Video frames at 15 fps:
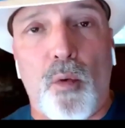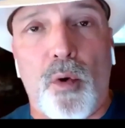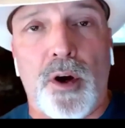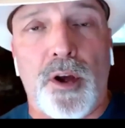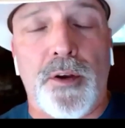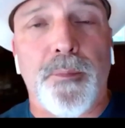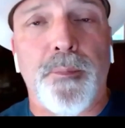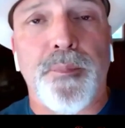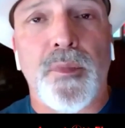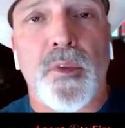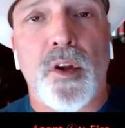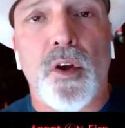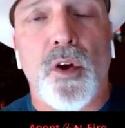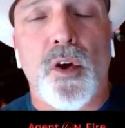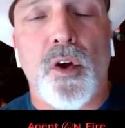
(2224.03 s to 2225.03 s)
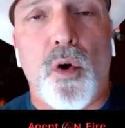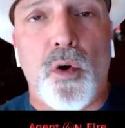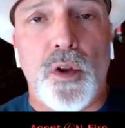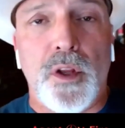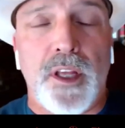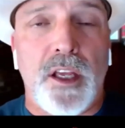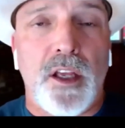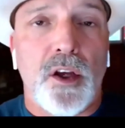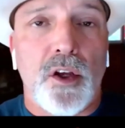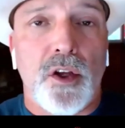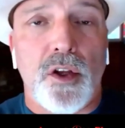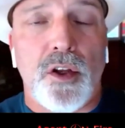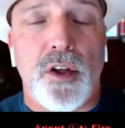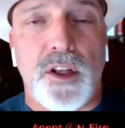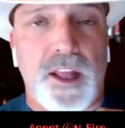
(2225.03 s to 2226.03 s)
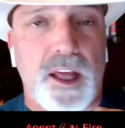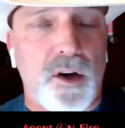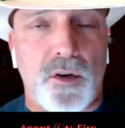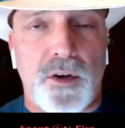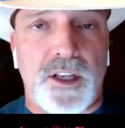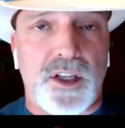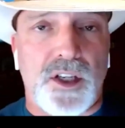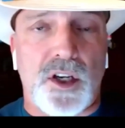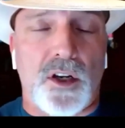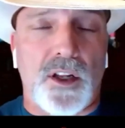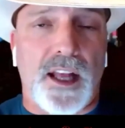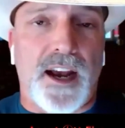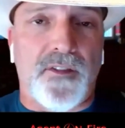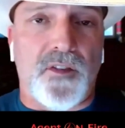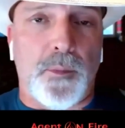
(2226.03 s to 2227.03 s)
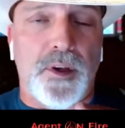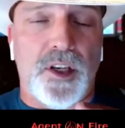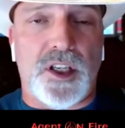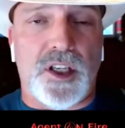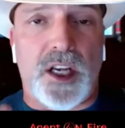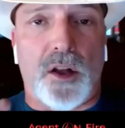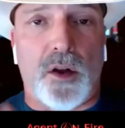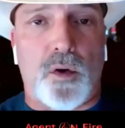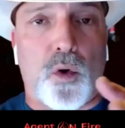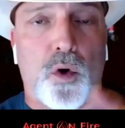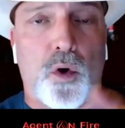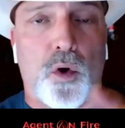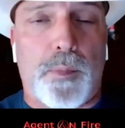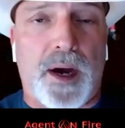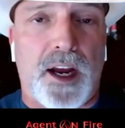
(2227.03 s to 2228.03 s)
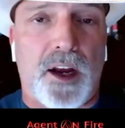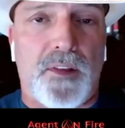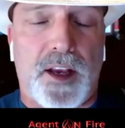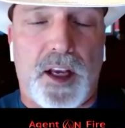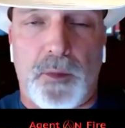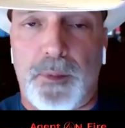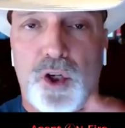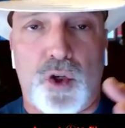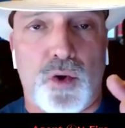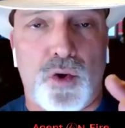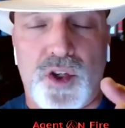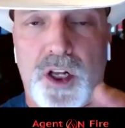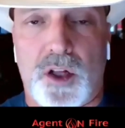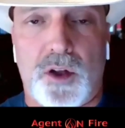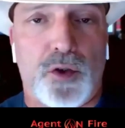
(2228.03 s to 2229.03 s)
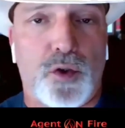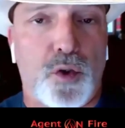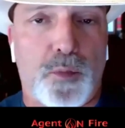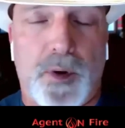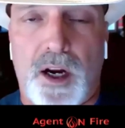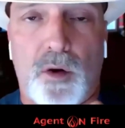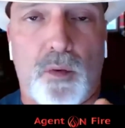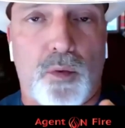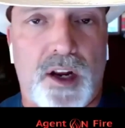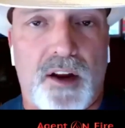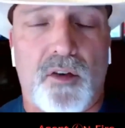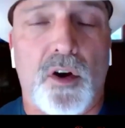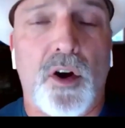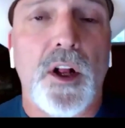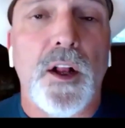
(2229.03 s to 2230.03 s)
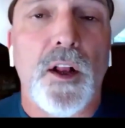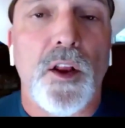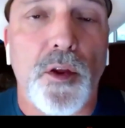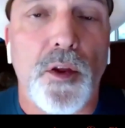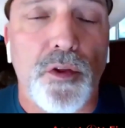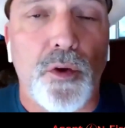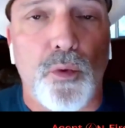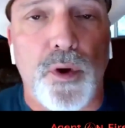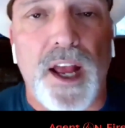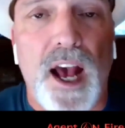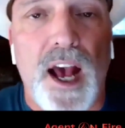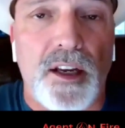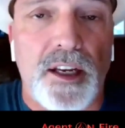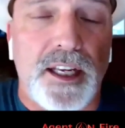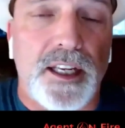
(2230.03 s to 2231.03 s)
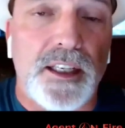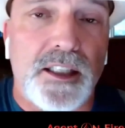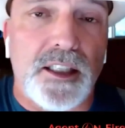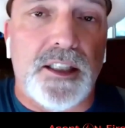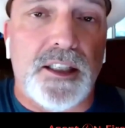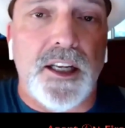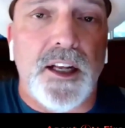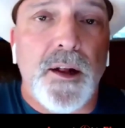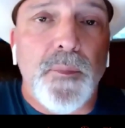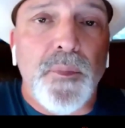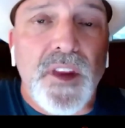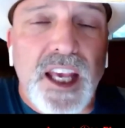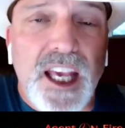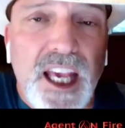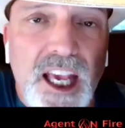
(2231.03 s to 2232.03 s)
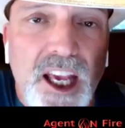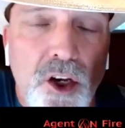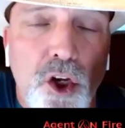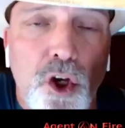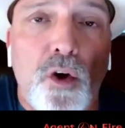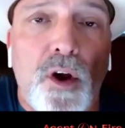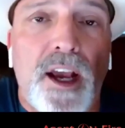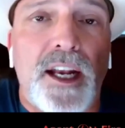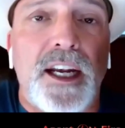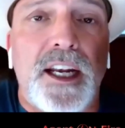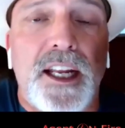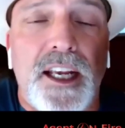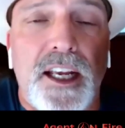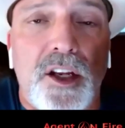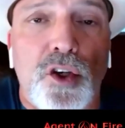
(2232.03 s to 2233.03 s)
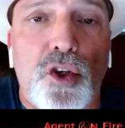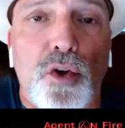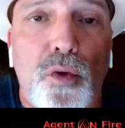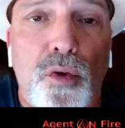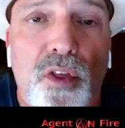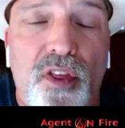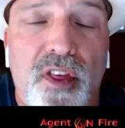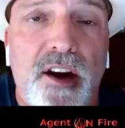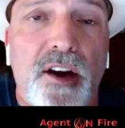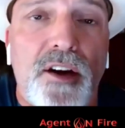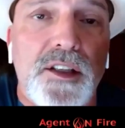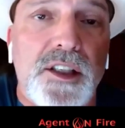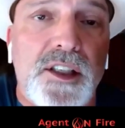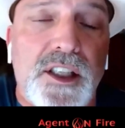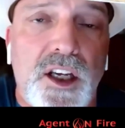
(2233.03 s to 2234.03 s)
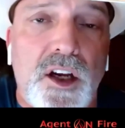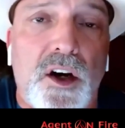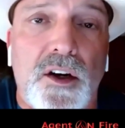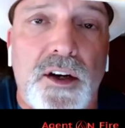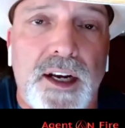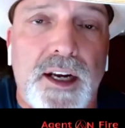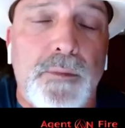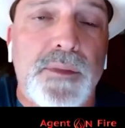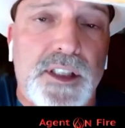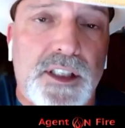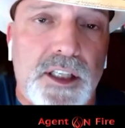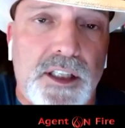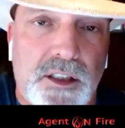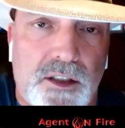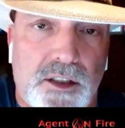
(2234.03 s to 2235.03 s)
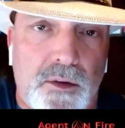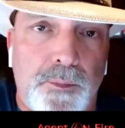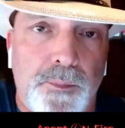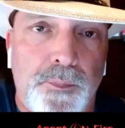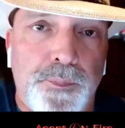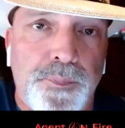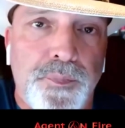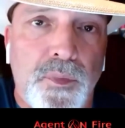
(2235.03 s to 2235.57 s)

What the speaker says: one, only they don't necessarily have to be seller or buyer. They could be 2 seller, 2 buyer, whatever. The reality is integrated into their CRM system.